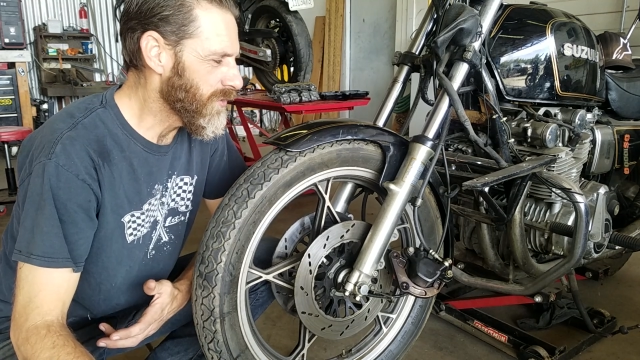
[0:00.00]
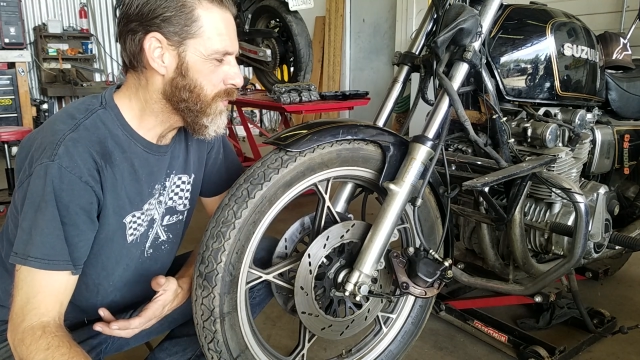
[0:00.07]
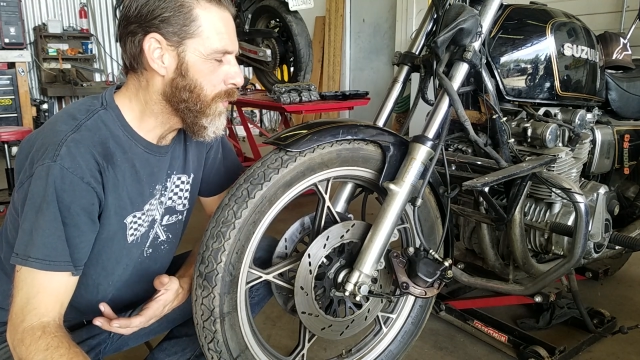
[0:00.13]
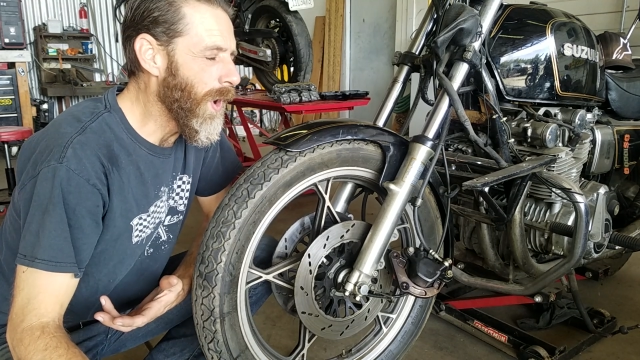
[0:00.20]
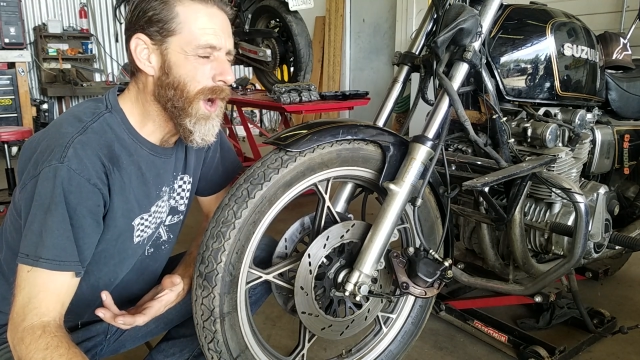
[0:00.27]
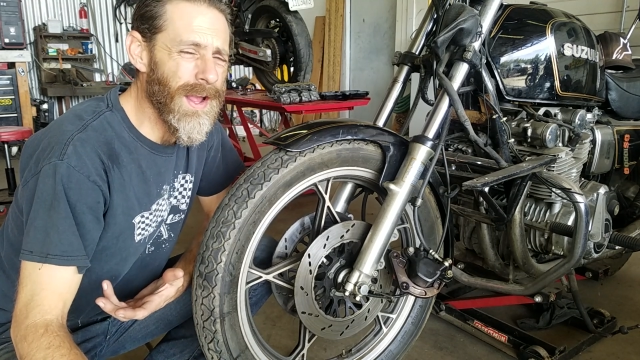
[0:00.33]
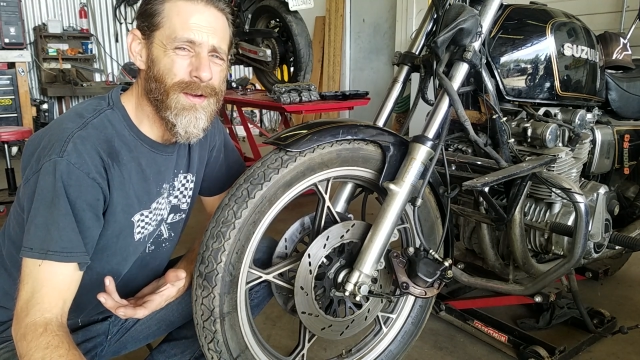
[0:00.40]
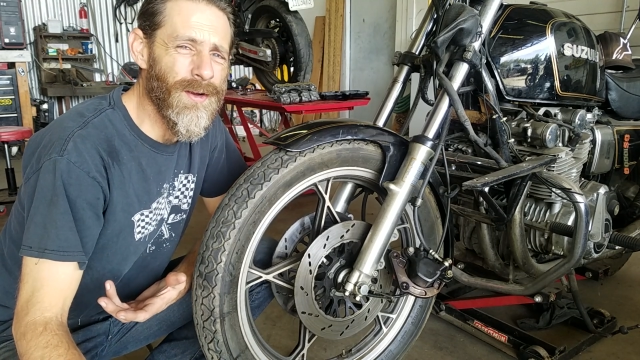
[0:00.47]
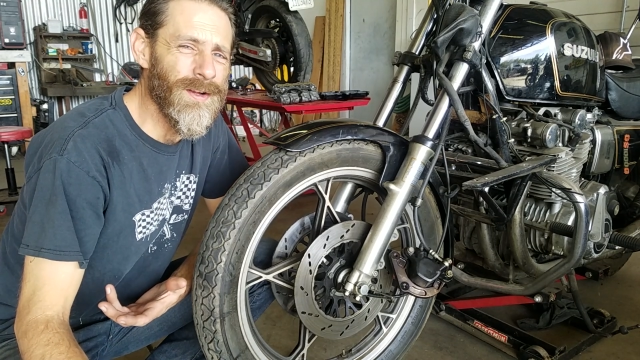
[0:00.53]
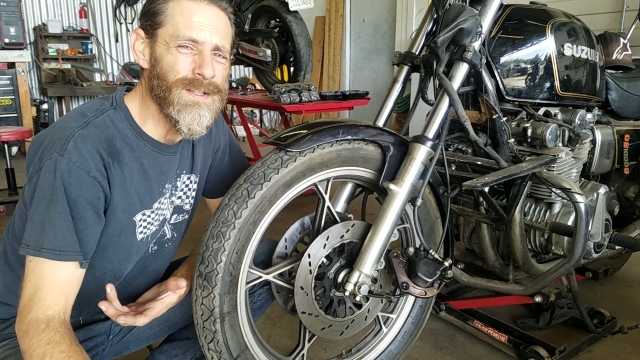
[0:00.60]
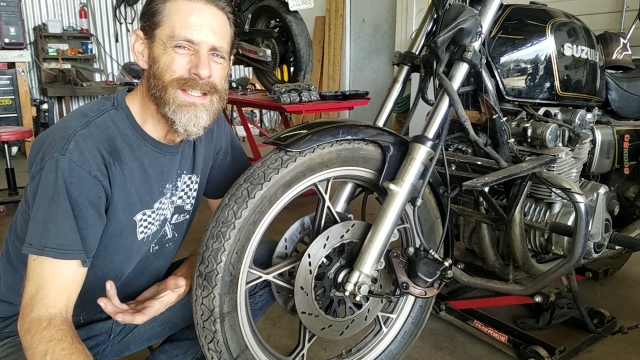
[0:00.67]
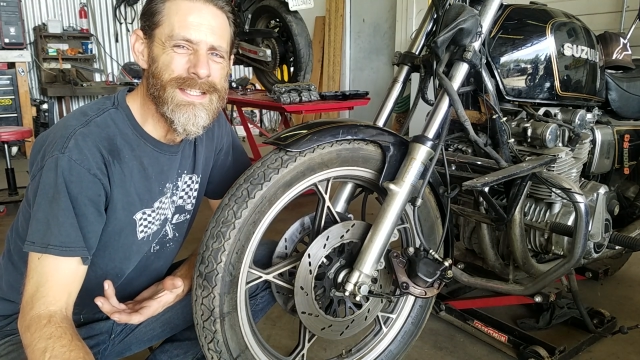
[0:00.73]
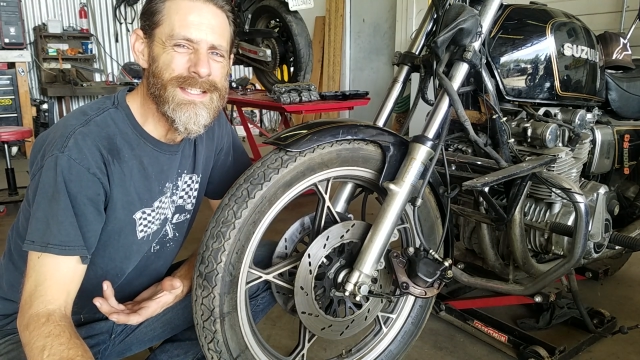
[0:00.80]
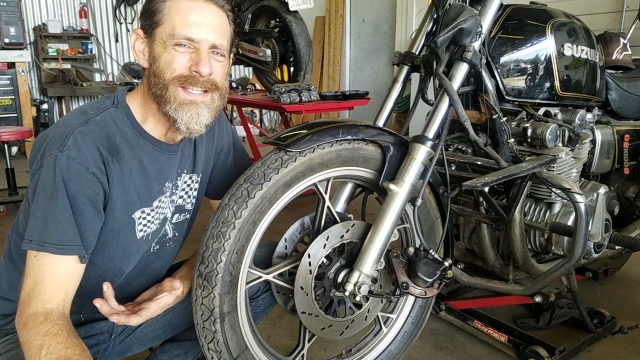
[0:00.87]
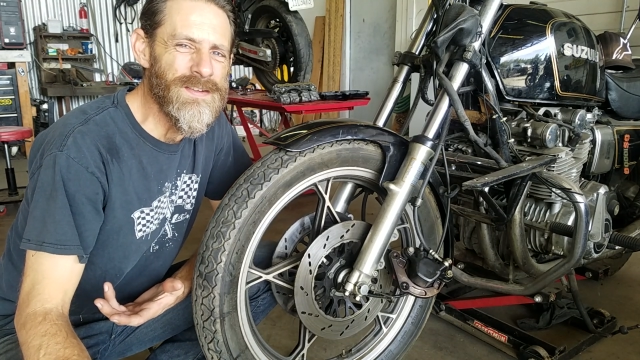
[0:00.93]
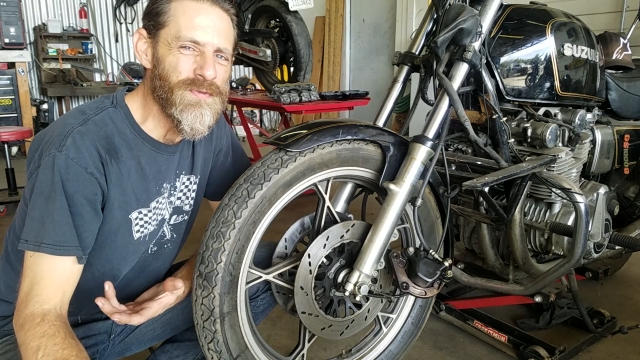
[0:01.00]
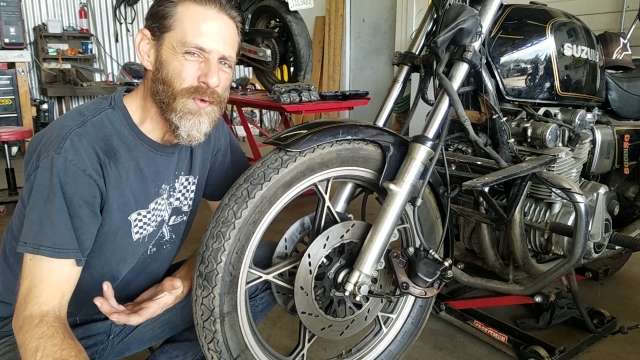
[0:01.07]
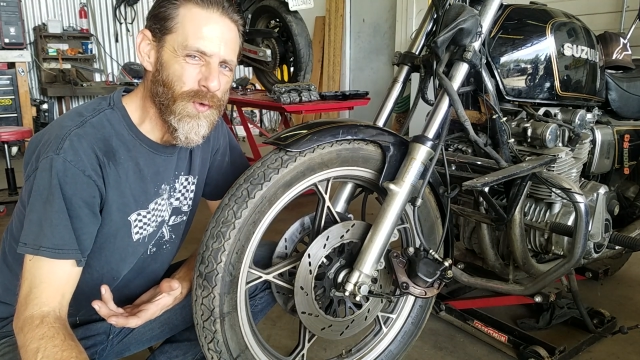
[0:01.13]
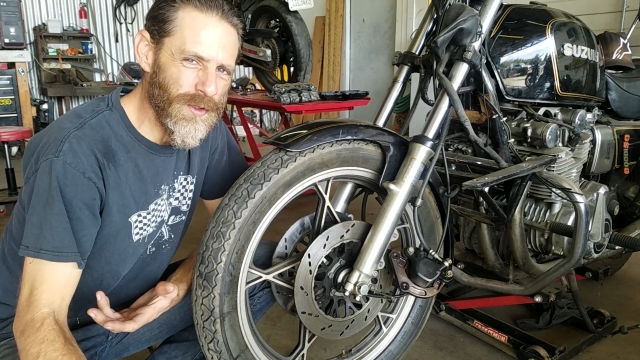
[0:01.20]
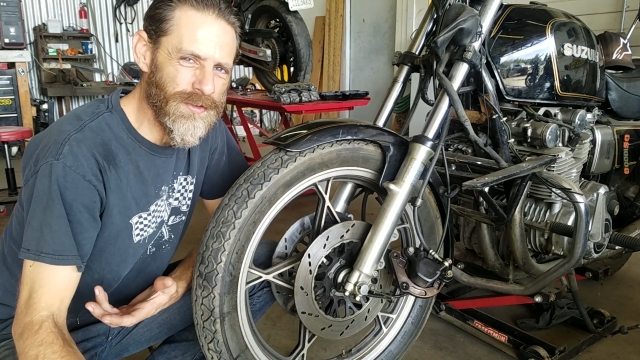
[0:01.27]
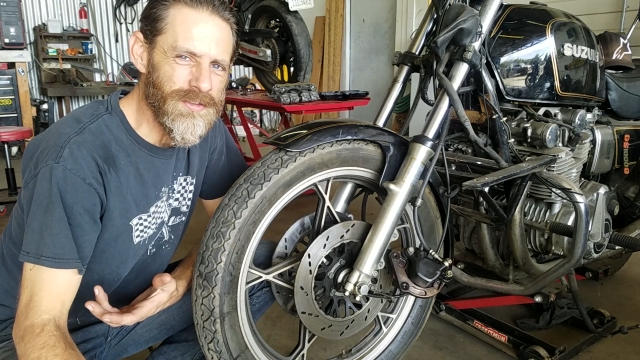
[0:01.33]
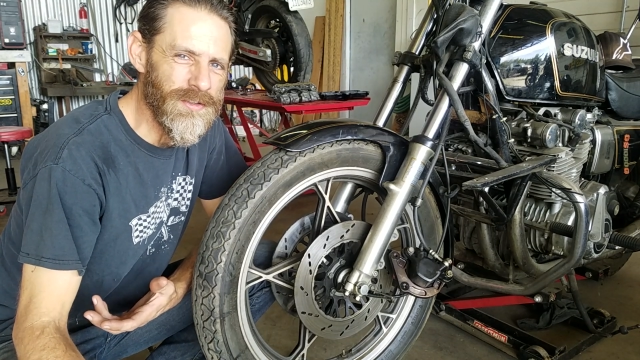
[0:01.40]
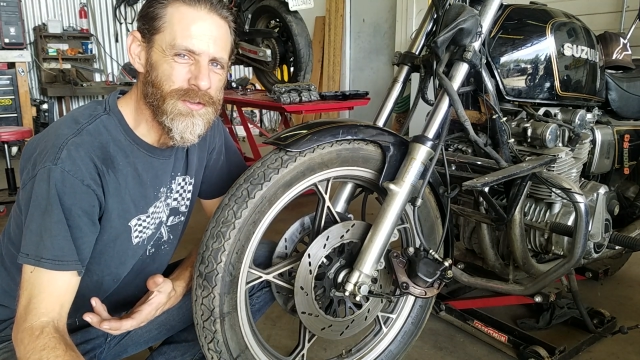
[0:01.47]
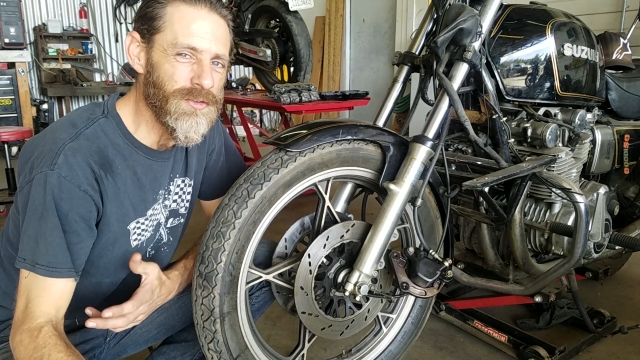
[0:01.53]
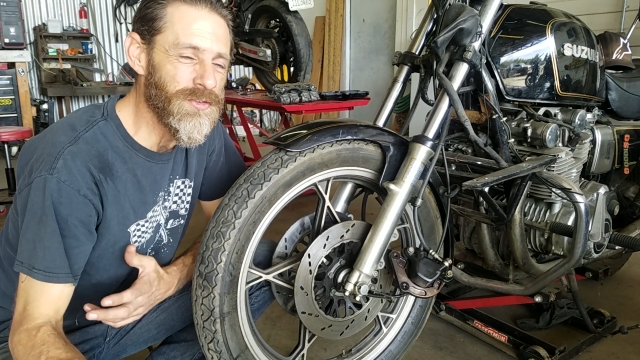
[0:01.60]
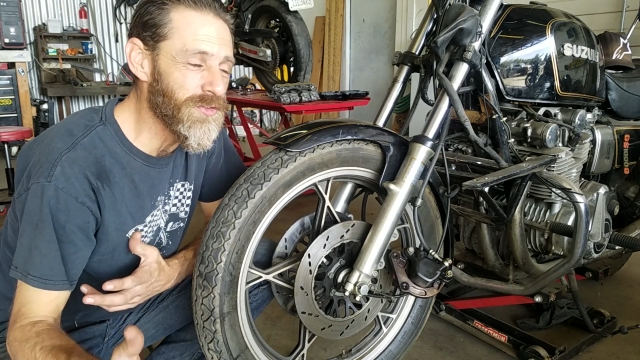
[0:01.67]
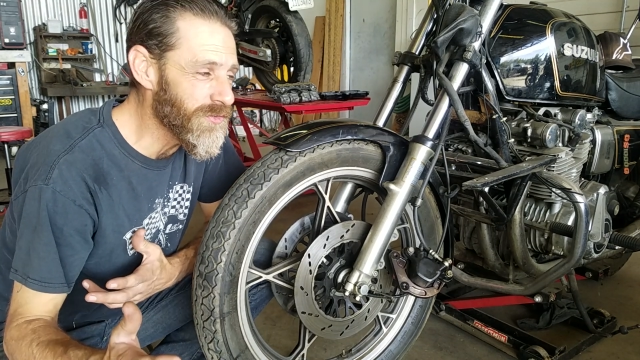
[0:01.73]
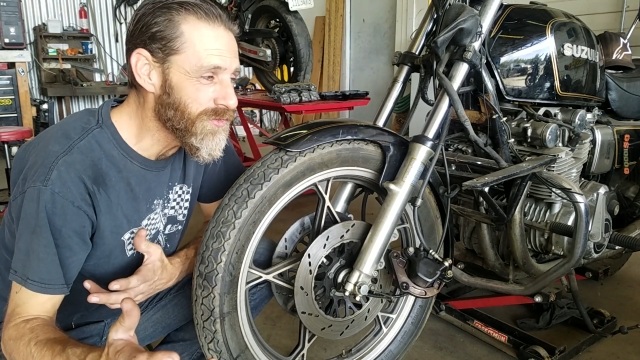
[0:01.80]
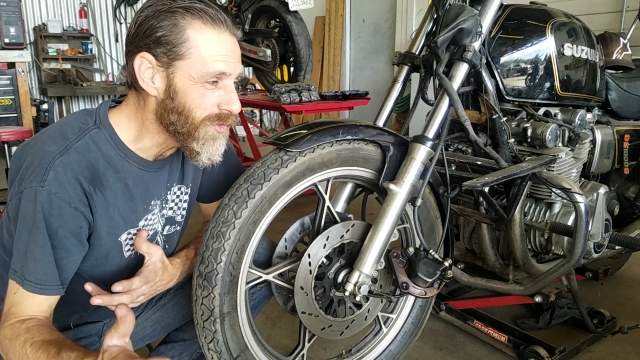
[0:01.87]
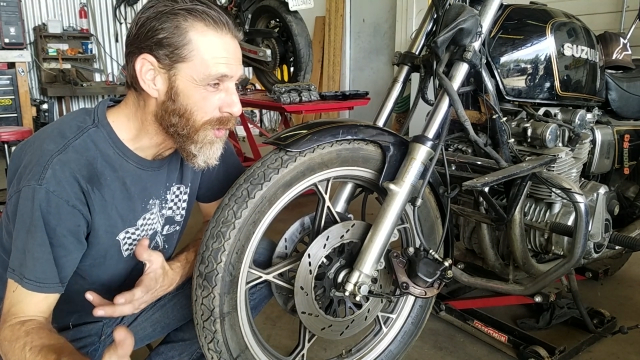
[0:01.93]
why are leaky fork seals
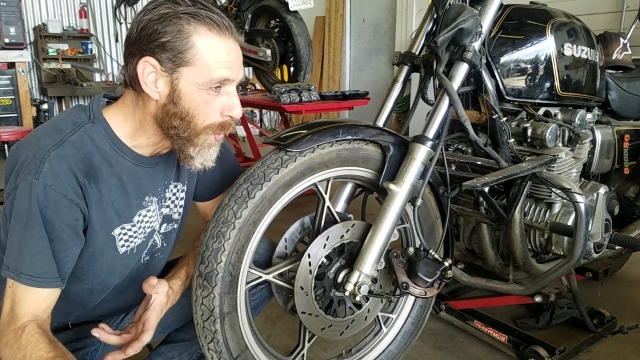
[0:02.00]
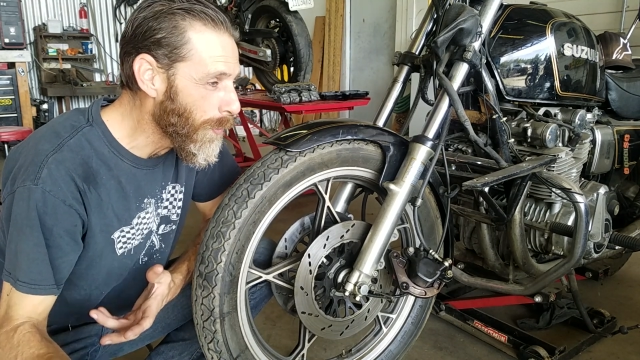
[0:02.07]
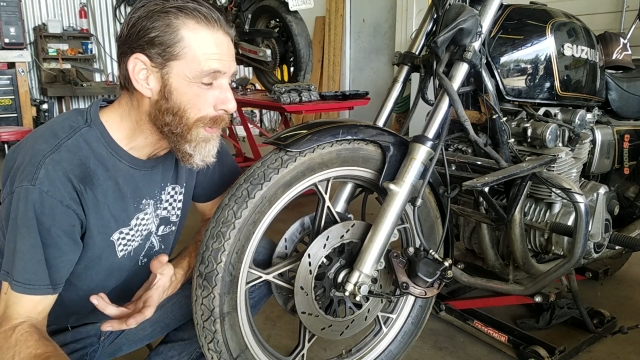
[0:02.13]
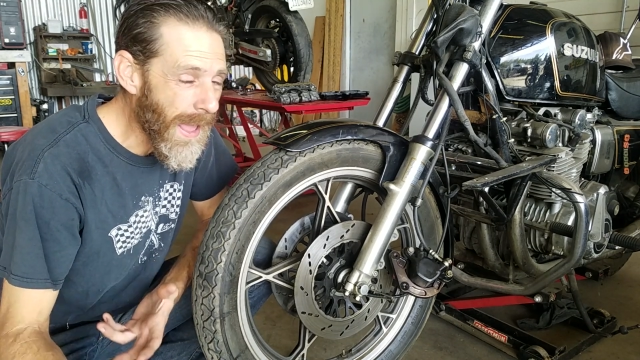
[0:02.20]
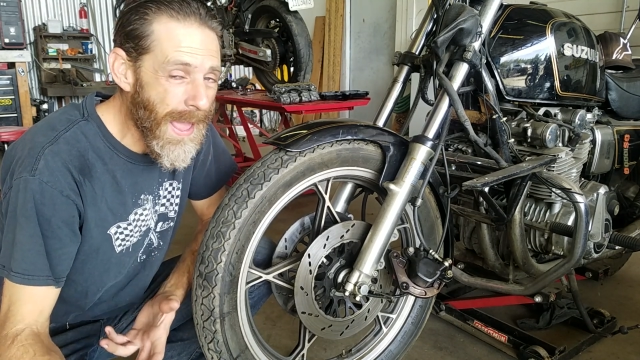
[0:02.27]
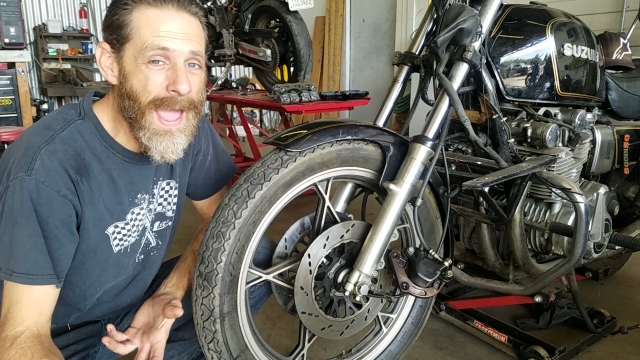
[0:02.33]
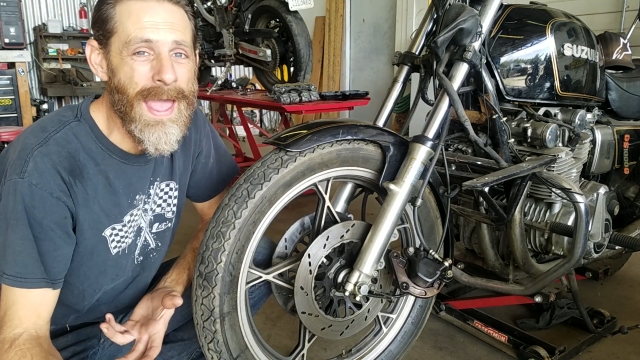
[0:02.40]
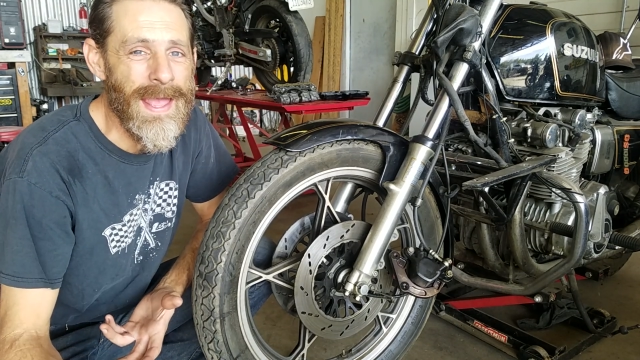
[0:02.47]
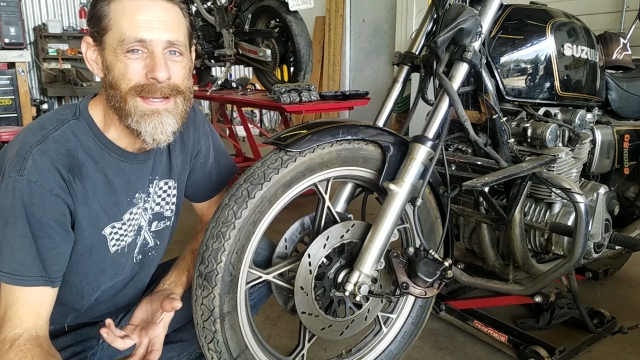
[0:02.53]
so bad?